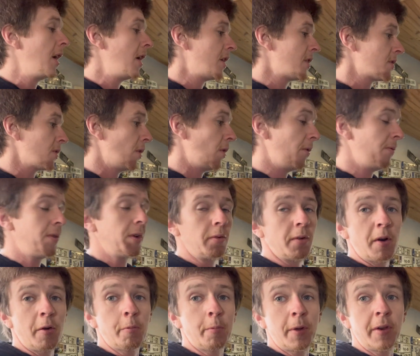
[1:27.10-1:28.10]
So hopefully
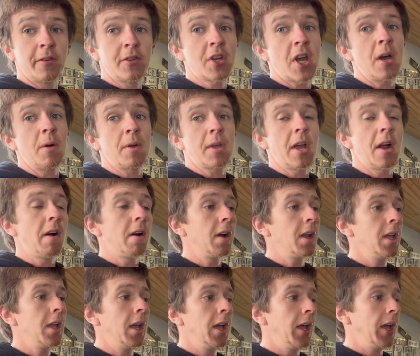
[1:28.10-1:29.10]
we'll have a bit of chat with
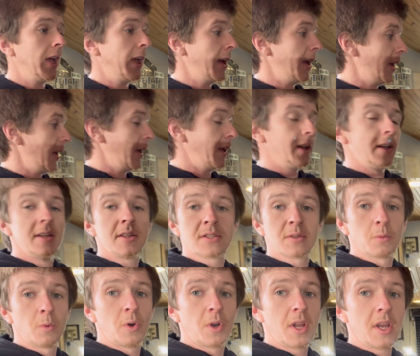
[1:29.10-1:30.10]
Gary. This is
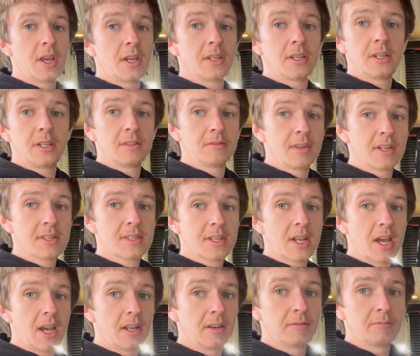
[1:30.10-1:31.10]
a 180
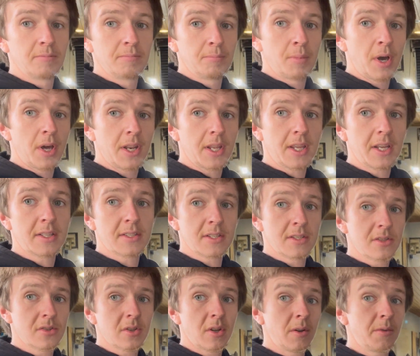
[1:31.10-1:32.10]
Nissan body kits
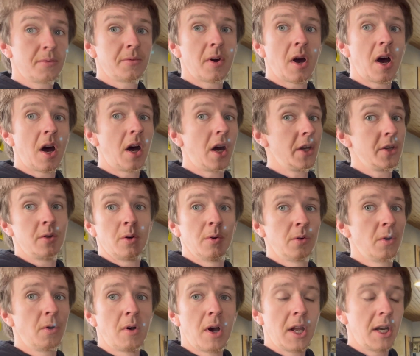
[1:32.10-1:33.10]
and stuff. I
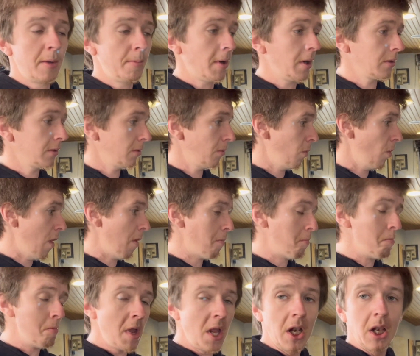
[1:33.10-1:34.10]
don't know anything about them, what
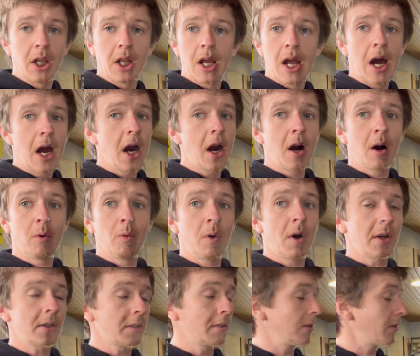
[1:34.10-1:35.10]
mill they are,
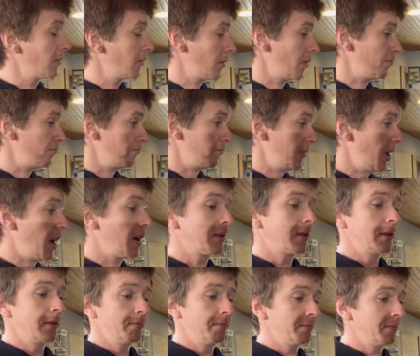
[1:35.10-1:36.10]
what
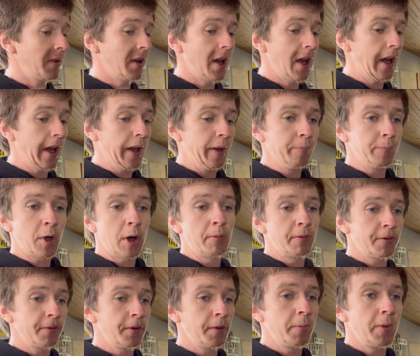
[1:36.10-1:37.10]
nothing.
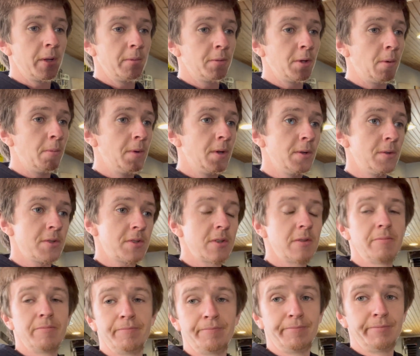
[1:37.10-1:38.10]
Coming from the BMWs,
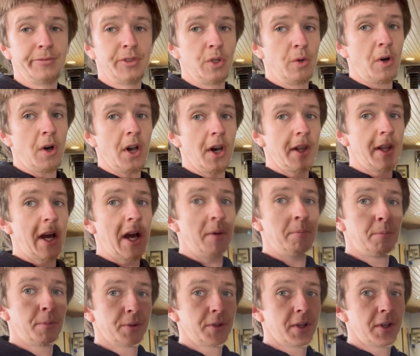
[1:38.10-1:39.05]
knew all of that.